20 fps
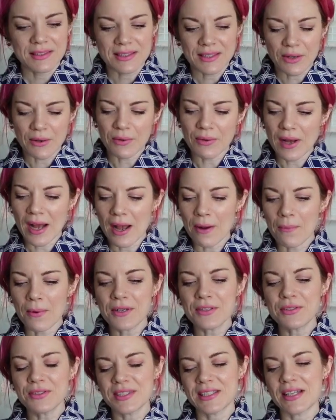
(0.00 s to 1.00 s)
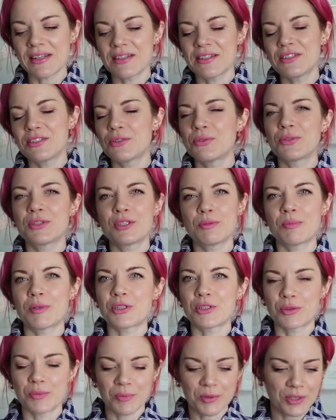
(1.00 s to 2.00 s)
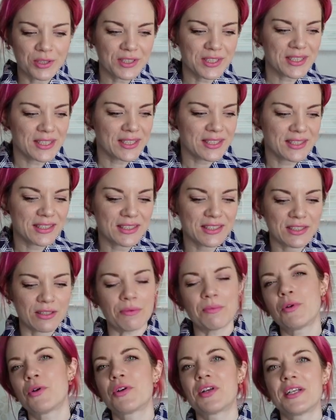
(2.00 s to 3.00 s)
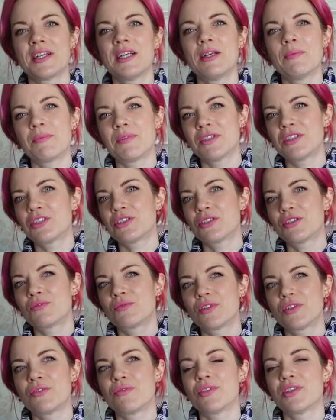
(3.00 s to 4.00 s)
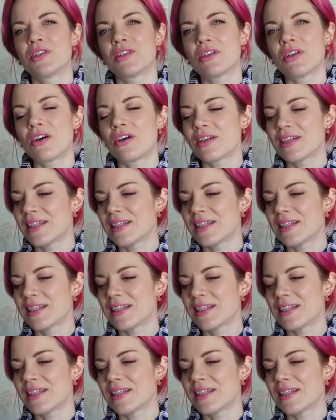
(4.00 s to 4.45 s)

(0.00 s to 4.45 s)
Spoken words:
So I want to send this to a special person, so I'm gonna keep this just really long.